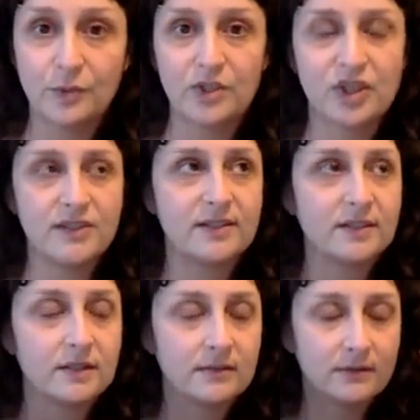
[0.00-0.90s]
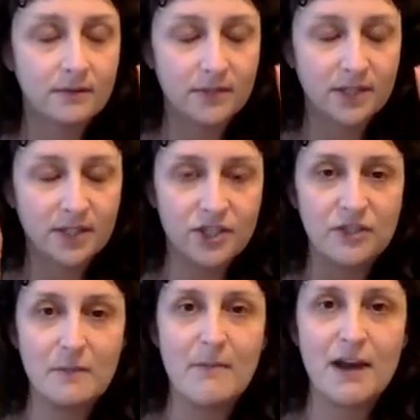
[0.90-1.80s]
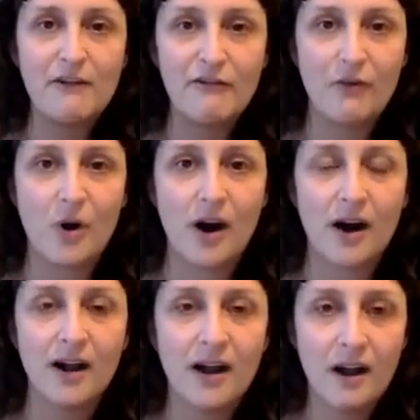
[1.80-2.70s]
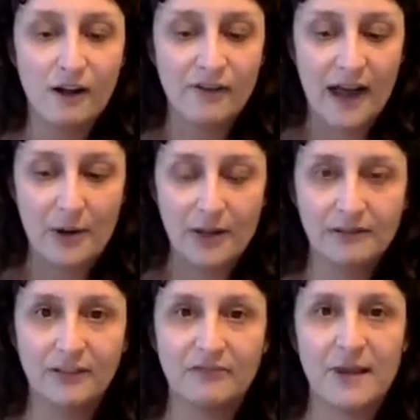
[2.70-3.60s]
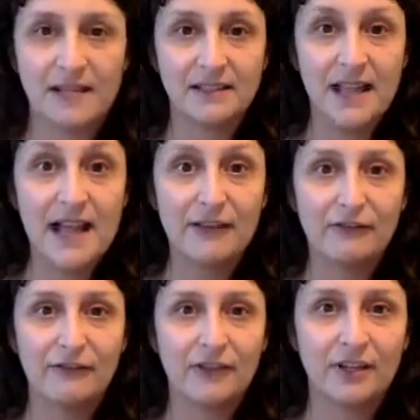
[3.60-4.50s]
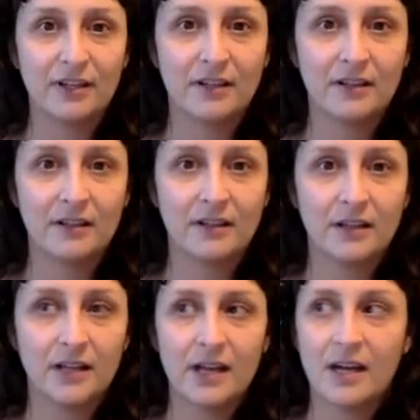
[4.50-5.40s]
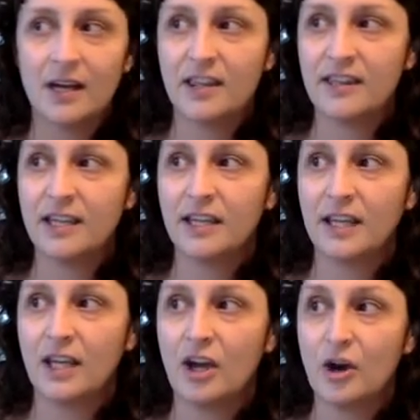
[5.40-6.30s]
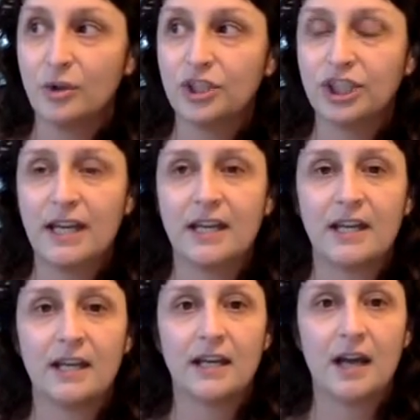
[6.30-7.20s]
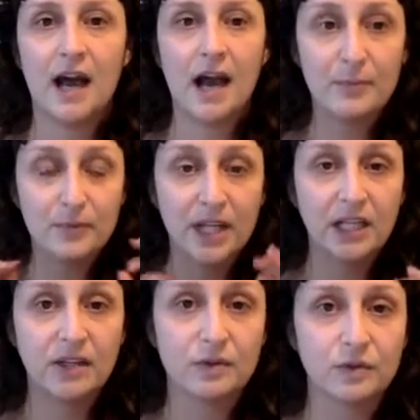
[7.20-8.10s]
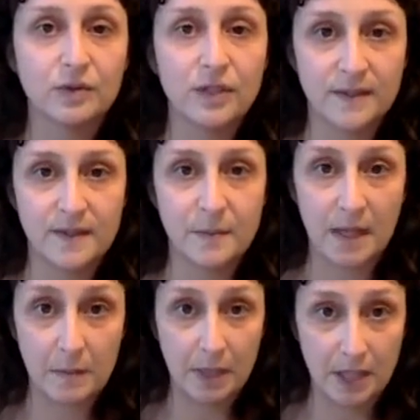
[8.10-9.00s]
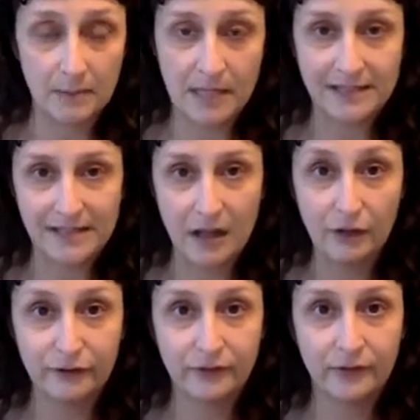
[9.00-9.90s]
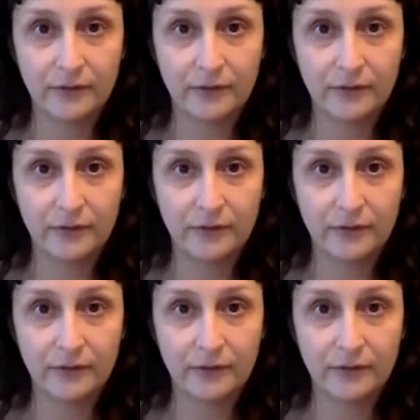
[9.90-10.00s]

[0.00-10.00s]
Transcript: Which is such a metaphor of how I live my life. Thinking, oh shit, I'm breaking the rules by being myself.